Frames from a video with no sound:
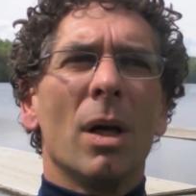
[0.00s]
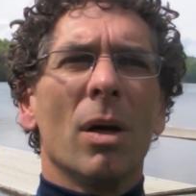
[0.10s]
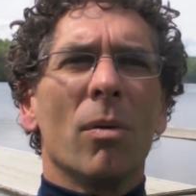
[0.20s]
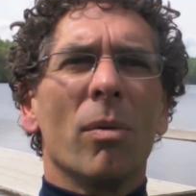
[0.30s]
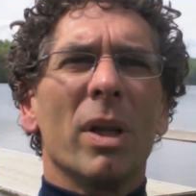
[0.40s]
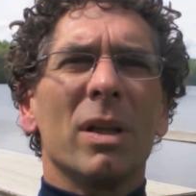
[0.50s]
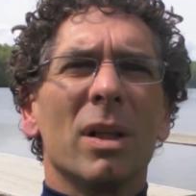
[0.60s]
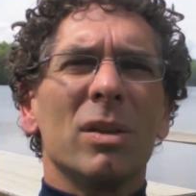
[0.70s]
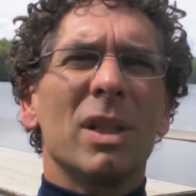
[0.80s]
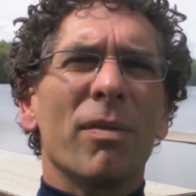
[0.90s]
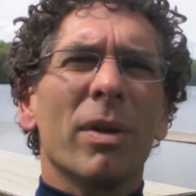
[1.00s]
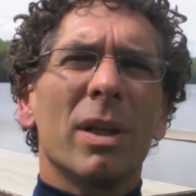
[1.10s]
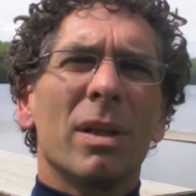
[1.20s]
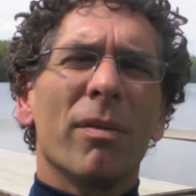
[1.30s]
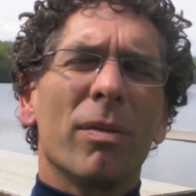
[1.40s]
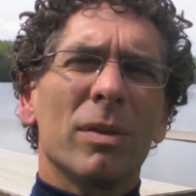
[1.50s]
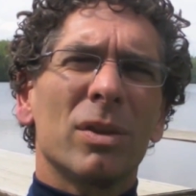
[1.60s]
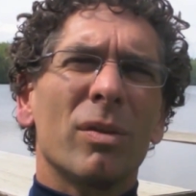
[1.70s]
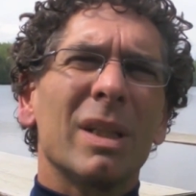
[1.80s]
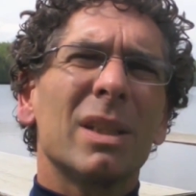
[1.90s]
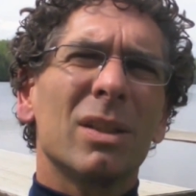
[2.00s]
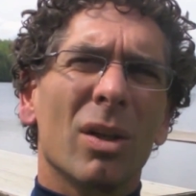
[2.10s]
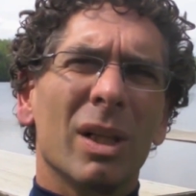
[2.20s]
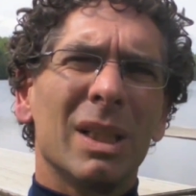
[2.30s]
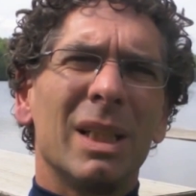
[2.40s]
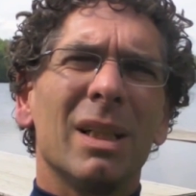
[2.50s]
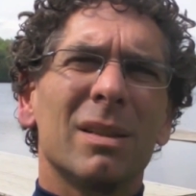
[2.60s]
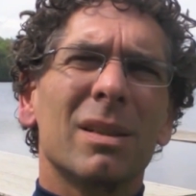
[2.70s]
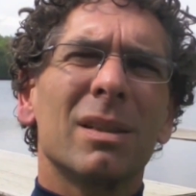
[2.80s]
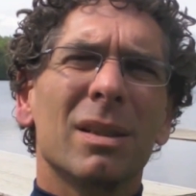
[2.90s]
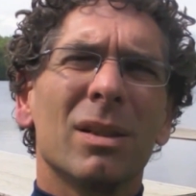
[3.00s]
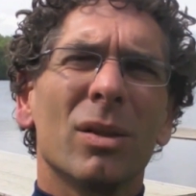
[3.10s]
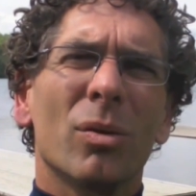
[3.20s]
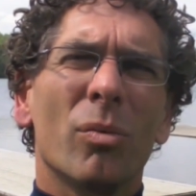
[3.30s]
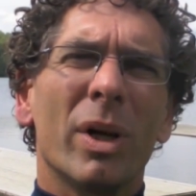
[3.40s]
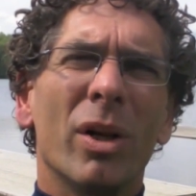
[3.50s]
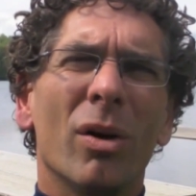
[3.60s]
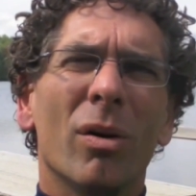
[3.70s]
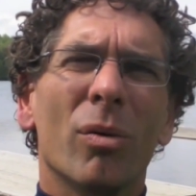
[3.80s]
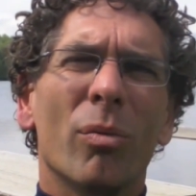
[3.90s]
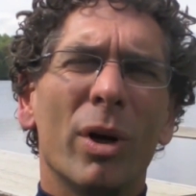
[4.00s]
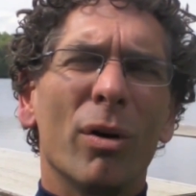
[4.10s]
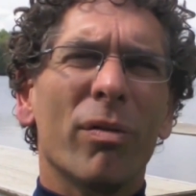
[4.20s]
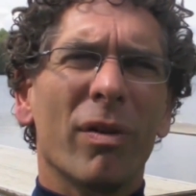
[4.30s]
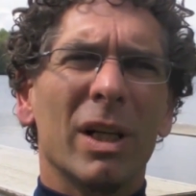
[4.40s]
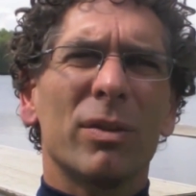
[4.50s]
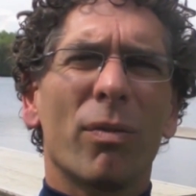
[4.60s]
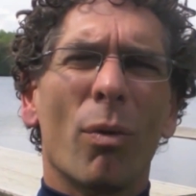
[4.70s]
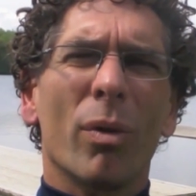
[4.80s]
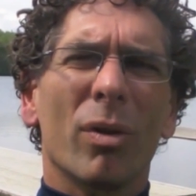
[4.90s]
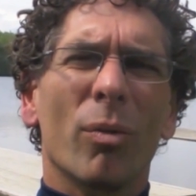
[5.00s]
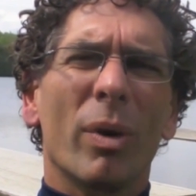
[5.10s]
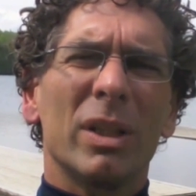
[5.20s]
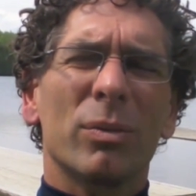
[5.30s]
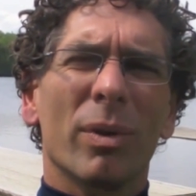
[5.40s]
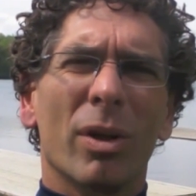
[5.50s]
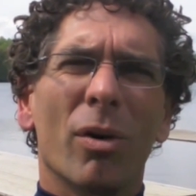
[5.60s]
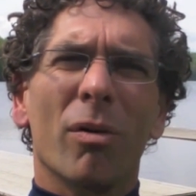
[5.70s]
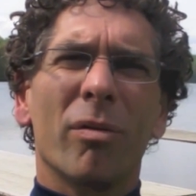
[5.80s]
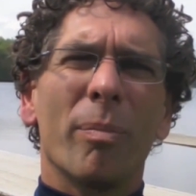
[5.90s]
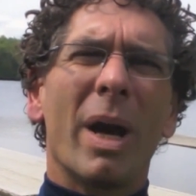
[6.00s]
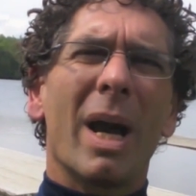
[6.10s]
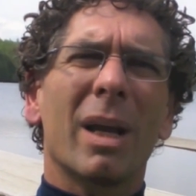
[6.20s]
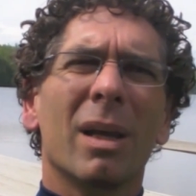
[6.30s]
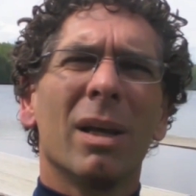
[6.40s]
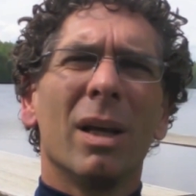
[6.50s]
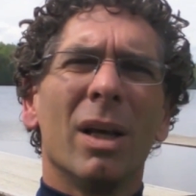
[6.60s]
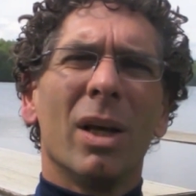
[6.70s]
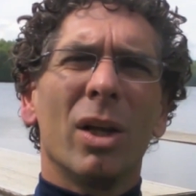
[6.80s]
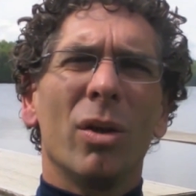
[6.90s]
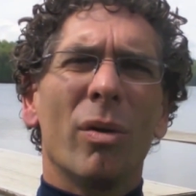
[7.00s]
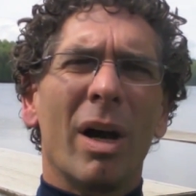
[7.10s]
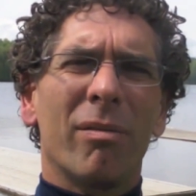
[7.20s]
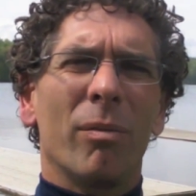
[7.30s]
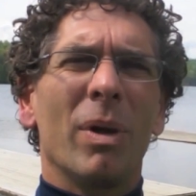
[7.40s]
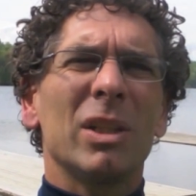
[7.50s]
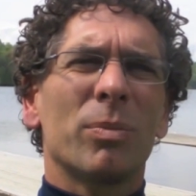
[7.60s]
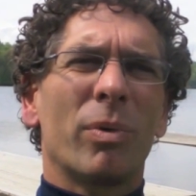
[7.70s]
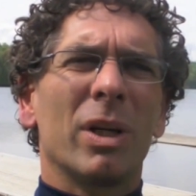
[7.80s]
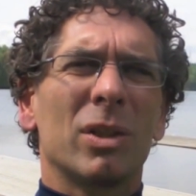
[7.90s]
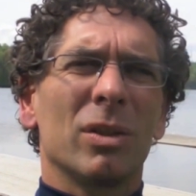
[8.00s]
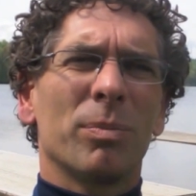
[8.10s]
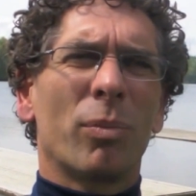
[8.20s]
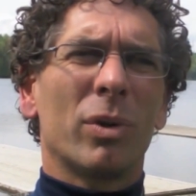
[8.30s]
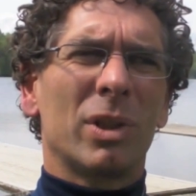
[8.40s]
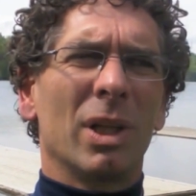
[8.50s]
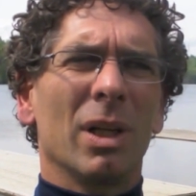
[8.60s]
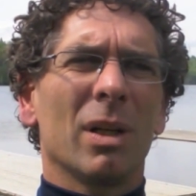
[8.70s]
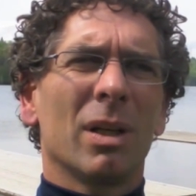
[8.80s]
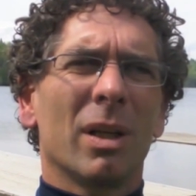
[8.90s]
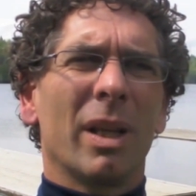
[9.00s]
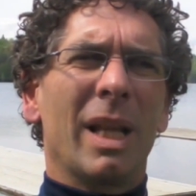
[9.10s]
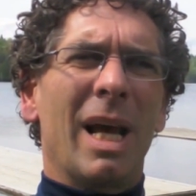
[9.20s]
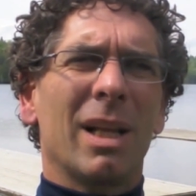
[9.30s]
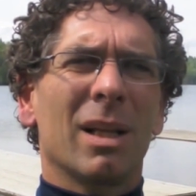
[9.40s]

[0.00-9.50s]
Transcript: Well, there's definitely different stresses on the discs. When you're flexed forward at the waist with a curved back, you have immense pressures pushing that